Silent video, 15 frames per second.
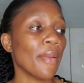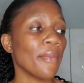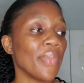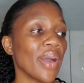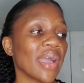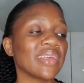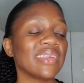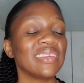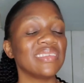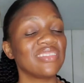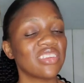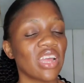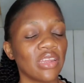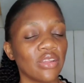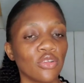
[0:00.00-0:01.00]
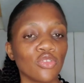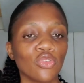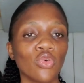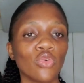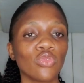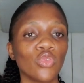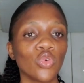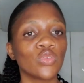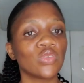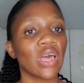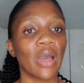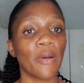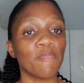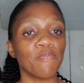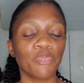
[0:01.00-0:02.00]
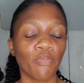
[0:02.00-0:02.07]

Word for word: back his channel so those are